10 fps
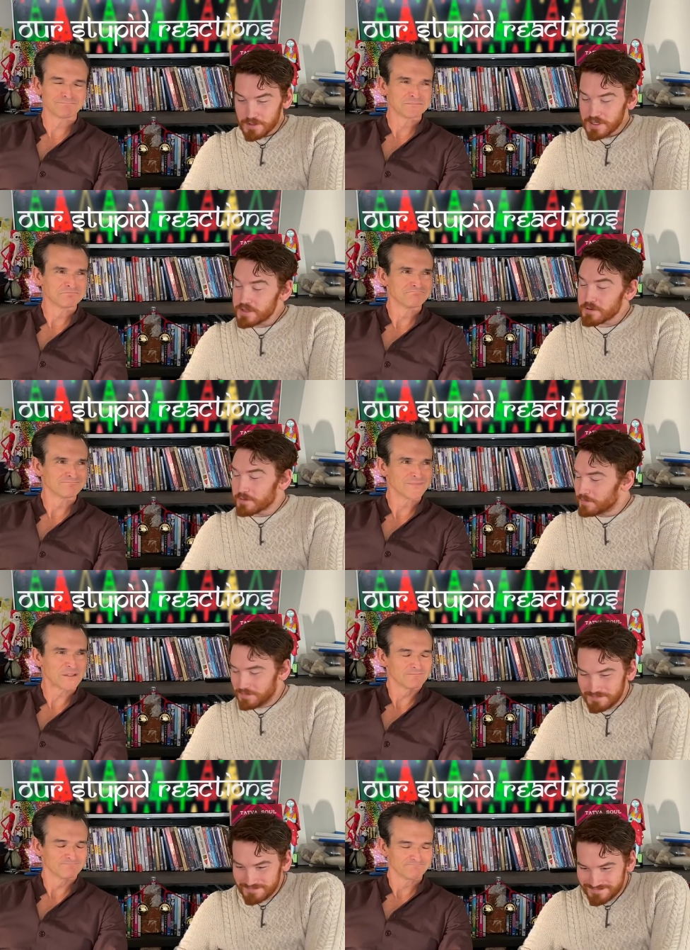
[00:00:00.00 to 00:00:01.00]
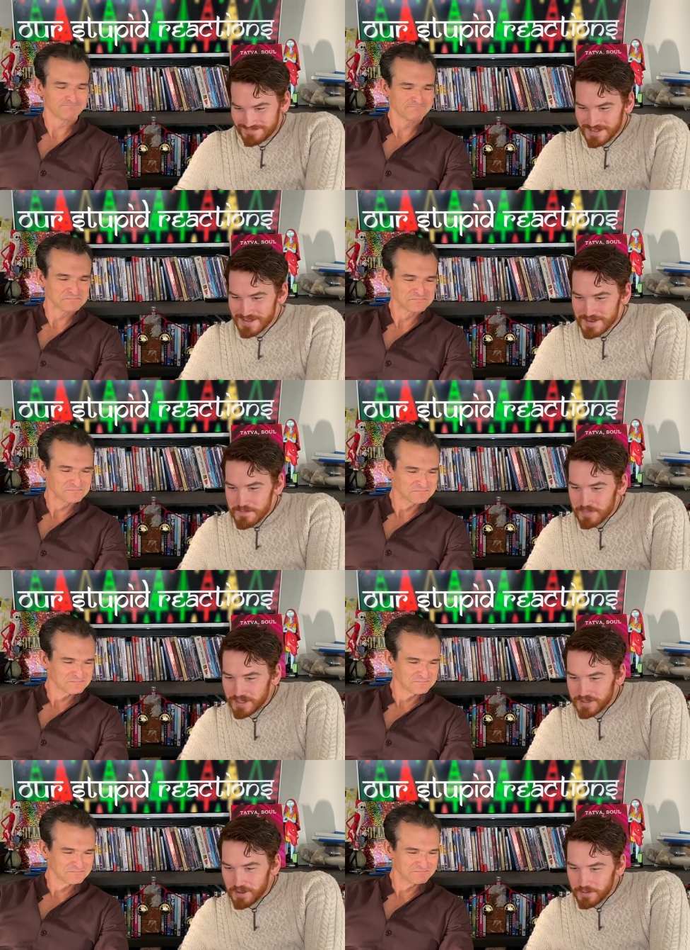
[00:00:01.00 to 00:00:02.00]
Speaker 1: with it either. Yeah.
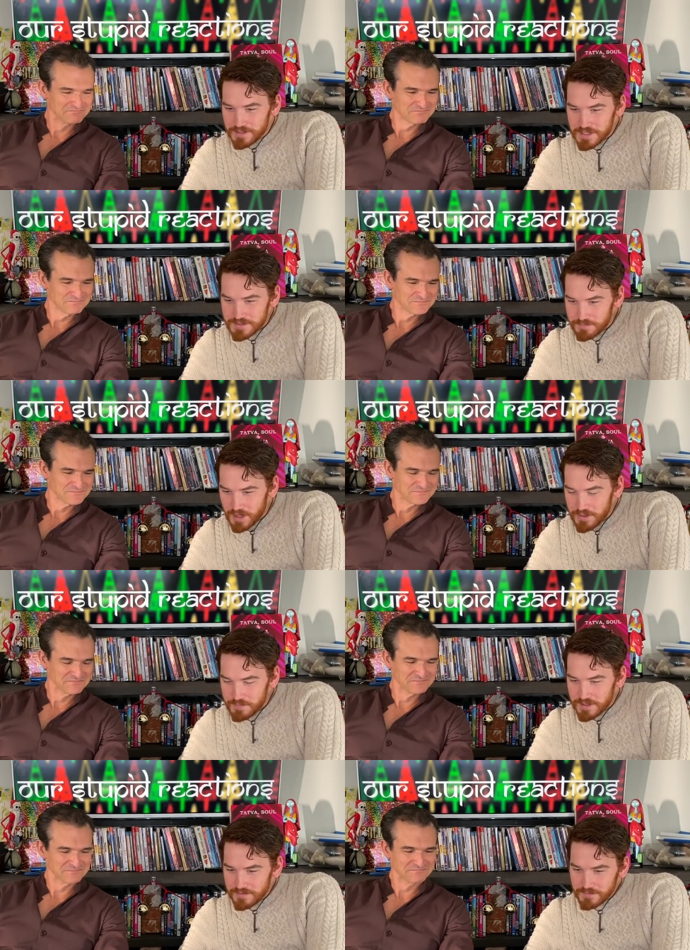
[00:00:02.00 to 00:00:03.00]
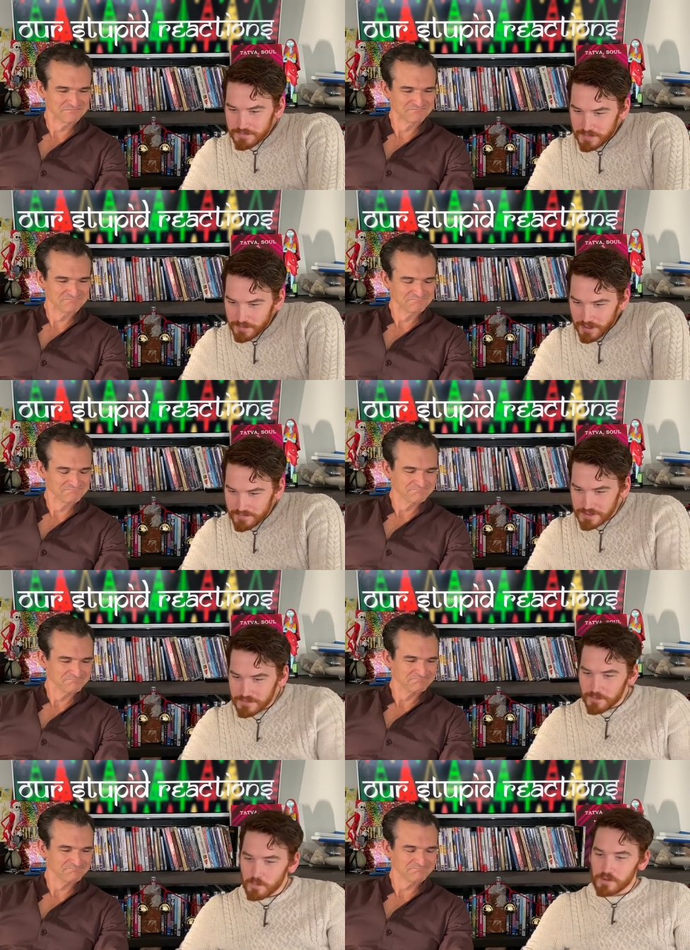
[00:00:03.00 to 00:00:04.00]
But no, it doesn't bother me. People having
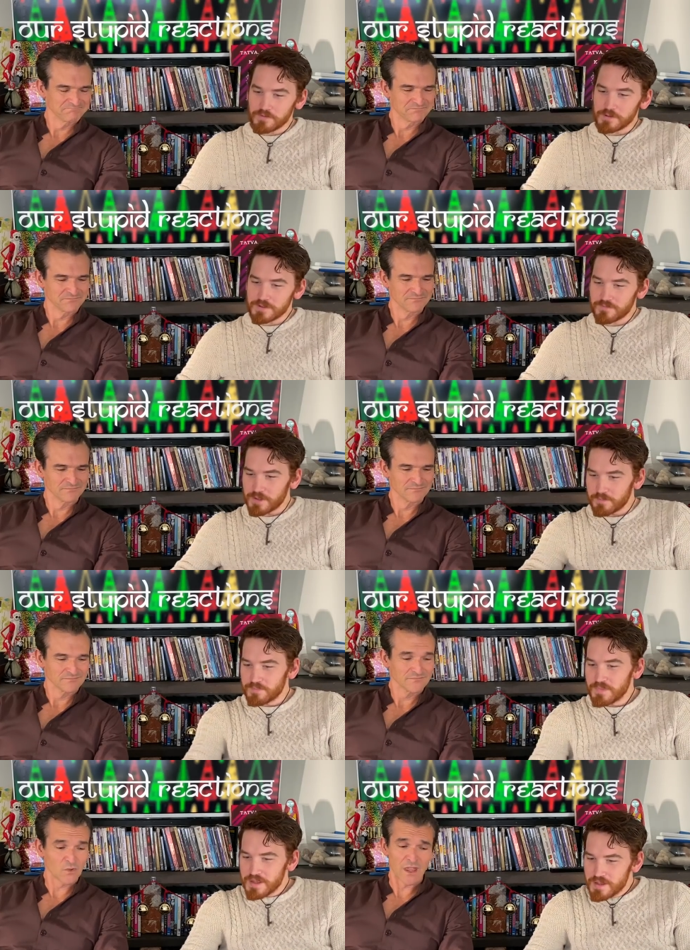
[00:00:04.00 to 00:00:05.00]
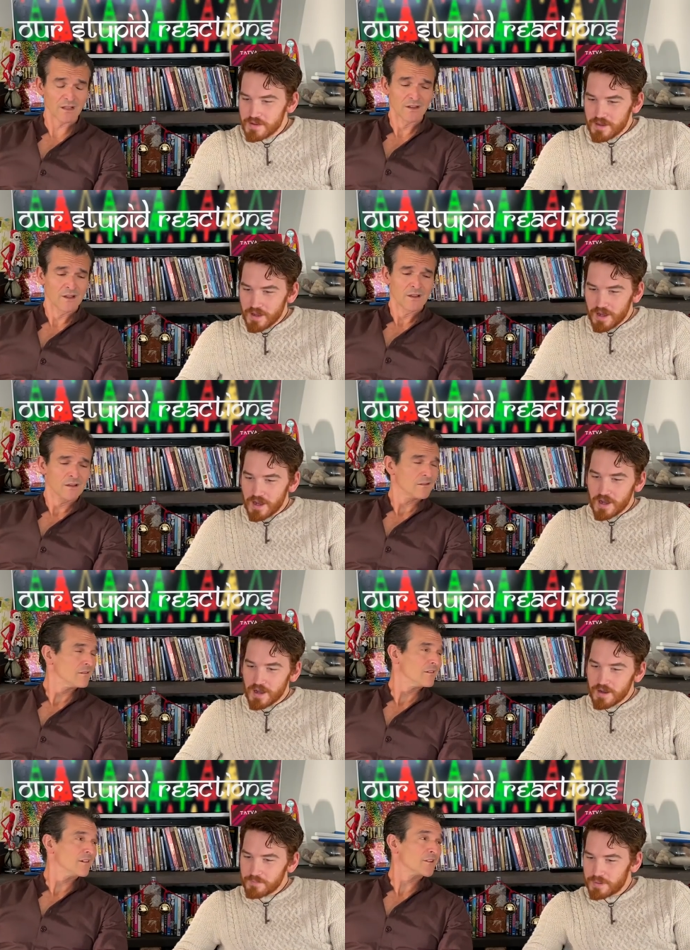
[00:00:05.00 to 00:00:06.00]
different worldviews in film. Well, that
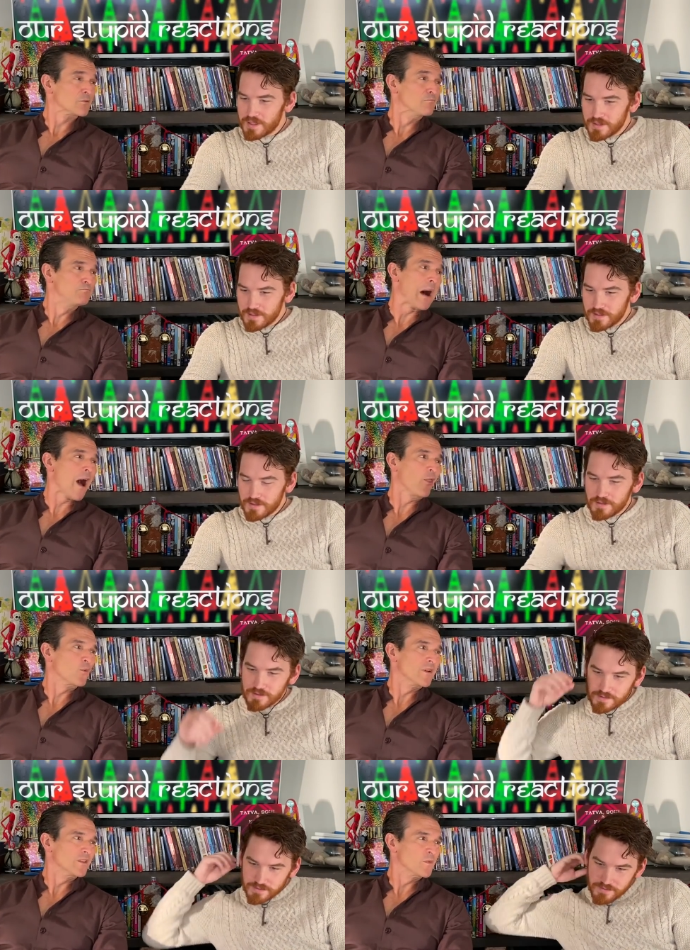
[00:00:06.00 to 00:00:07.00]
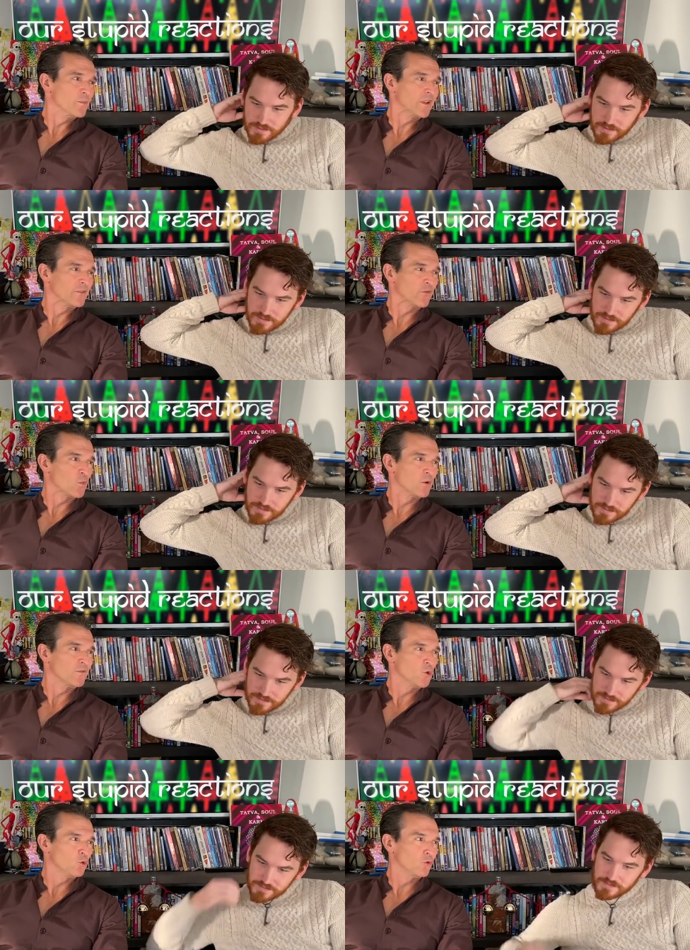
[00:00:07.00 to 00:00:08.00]
uh,
Speaker 2: it doesn't bother me that people have different
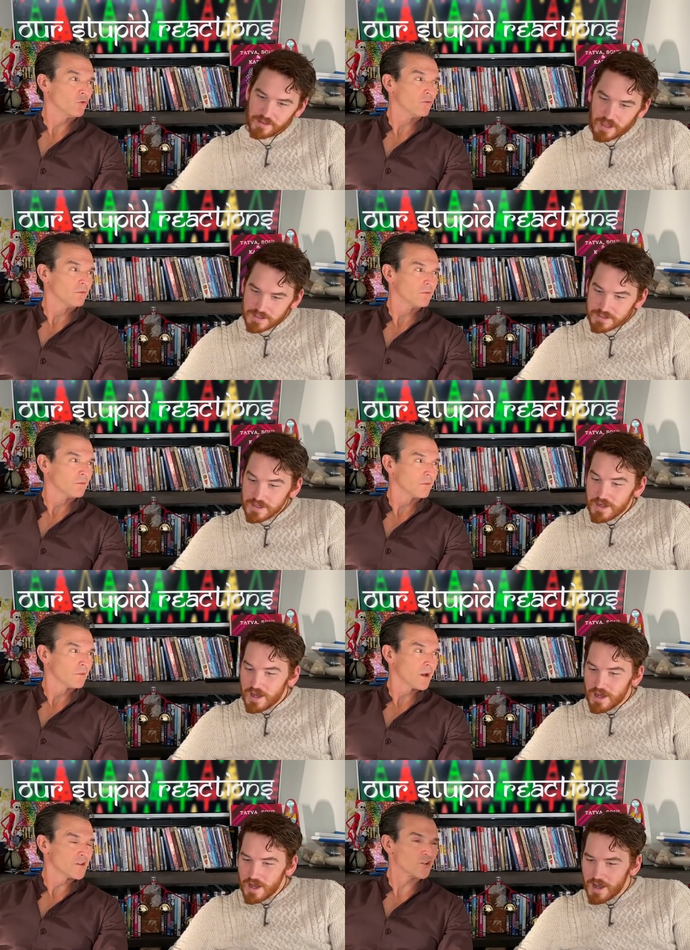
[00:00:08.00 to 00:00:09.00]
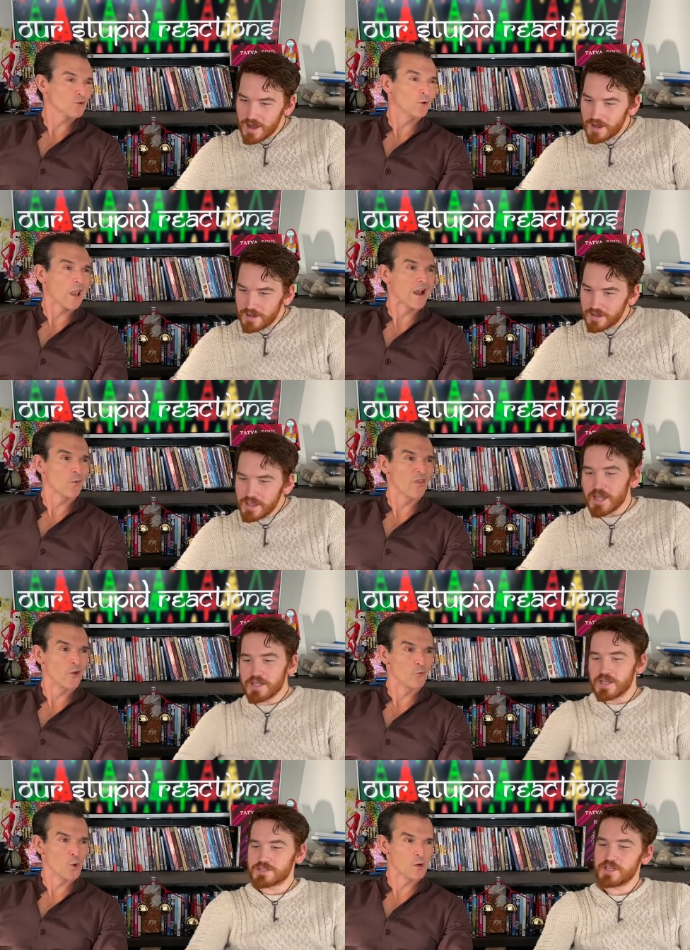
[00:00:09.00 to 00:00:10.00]
worldviews. Lies. I just uh, don't like yeah,
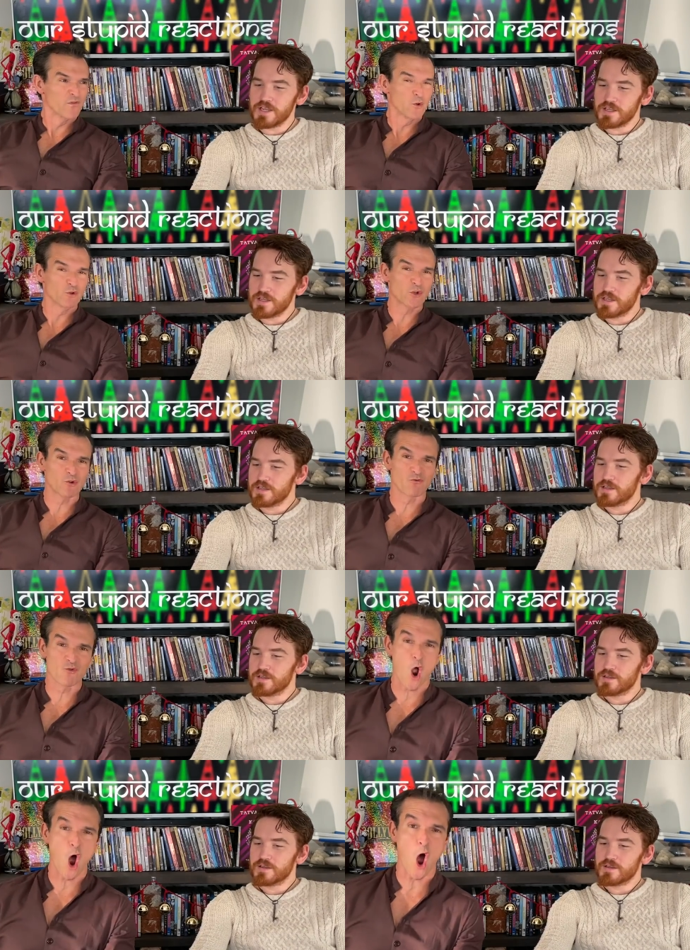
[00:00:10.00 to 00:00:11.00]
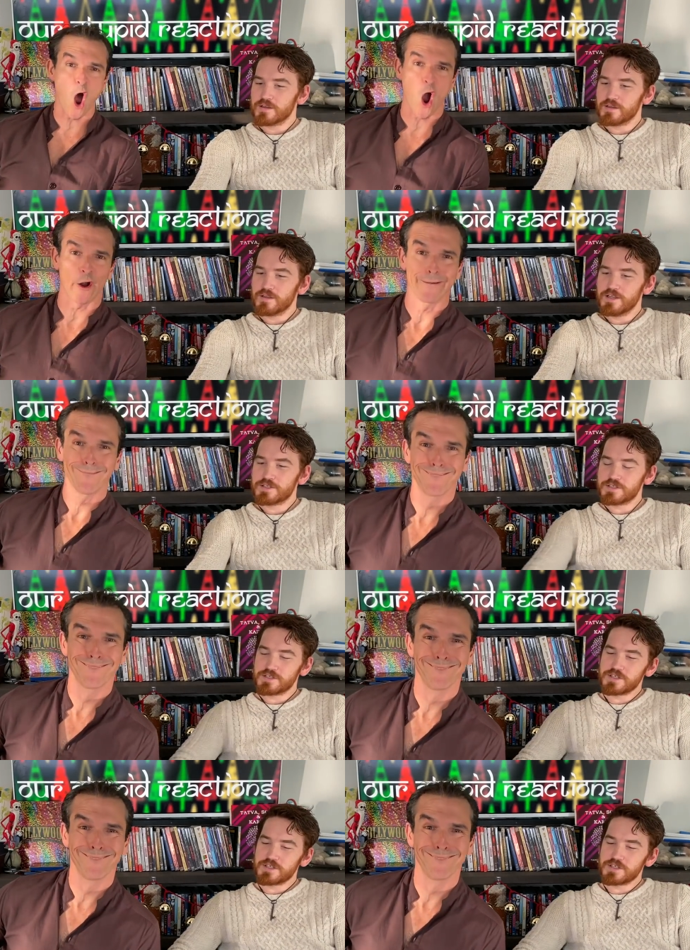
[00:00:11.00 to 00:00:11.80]
when yeah, their worldviews are wrong. Is she,